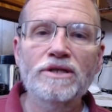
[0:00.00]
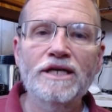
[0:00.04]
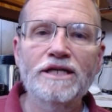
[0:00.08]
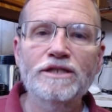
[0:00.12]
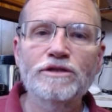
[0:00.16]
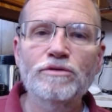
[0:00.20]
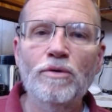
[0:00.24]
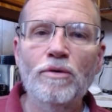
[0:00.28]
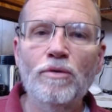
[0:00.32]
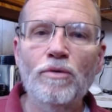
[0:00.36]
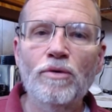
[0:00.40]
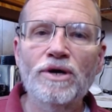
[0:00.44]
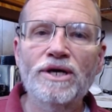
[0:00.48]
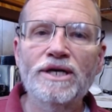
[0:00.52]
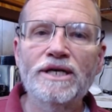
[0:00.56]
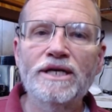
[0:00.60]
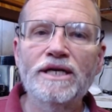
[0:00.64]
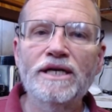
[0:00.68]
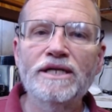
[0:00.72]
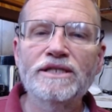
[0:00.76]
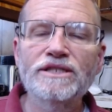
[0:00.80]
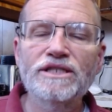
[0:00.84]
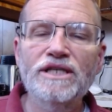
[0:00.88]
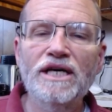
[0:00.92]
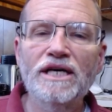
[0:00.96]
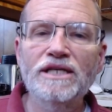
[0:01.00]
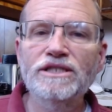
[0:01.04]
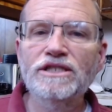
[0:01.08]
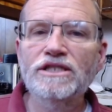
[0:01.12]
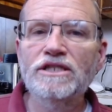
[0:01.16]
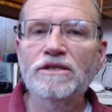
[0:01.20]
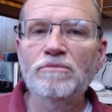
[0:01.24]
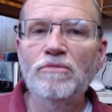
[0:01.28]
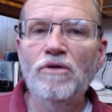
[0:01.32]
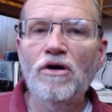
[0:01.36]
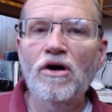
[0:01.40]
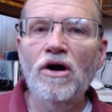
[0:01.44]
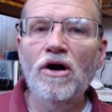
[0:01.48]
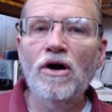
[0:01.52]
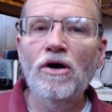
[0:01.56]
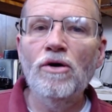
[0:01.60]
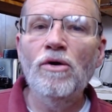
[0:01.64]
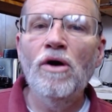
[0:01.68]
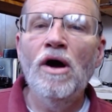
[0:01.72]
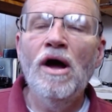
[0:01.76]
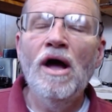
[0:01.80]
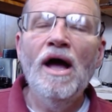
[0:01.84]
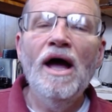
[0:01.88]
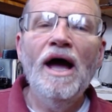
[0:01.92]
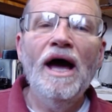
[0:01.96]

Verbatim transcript: That's what we're going to discuss tomorrow.